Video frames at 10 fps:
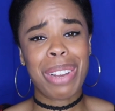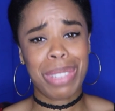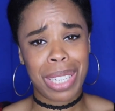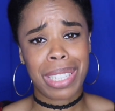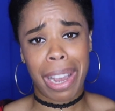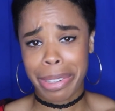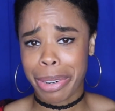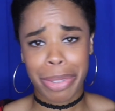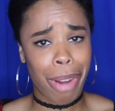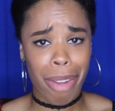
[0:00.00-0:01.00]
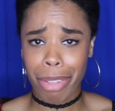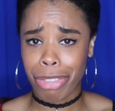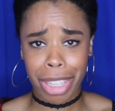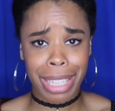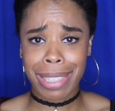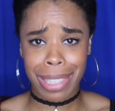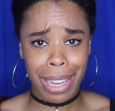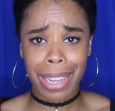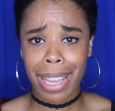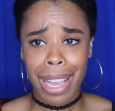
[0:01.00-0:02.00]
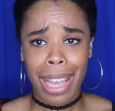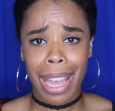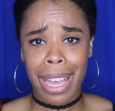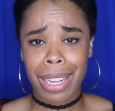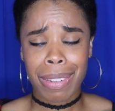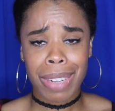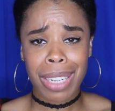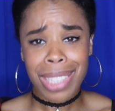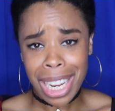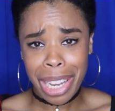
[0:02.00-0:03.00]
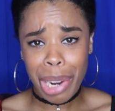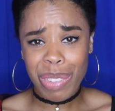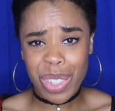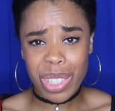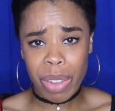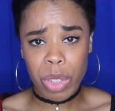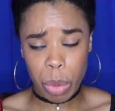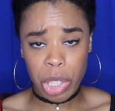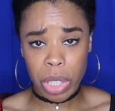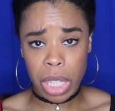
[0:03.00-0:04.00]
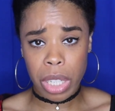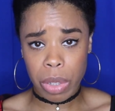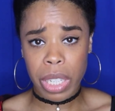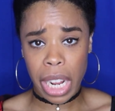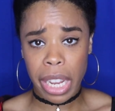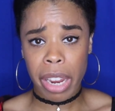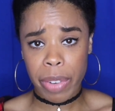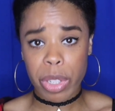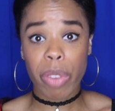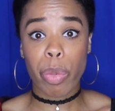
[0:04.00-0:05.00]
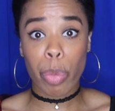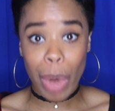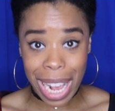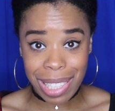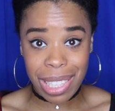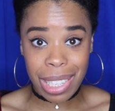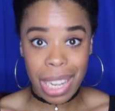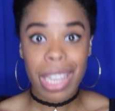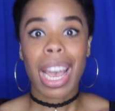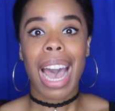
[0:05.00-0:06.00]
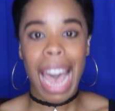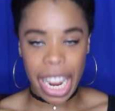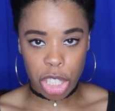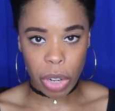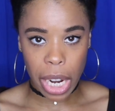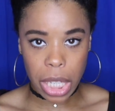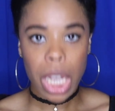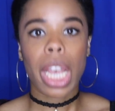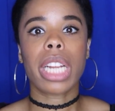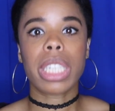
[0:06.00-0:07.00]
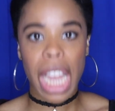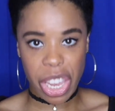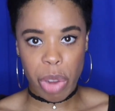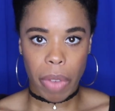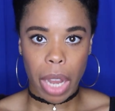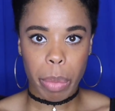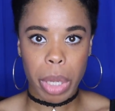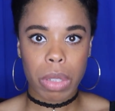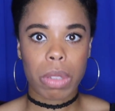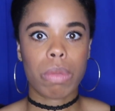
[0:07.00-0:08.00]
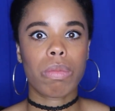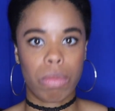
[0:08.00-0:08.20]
go see a doctor if you're ever feeling sick, and take care of yourself. Do what you need to do to take care of yourself. Rest, hydrate, and take your vitamins.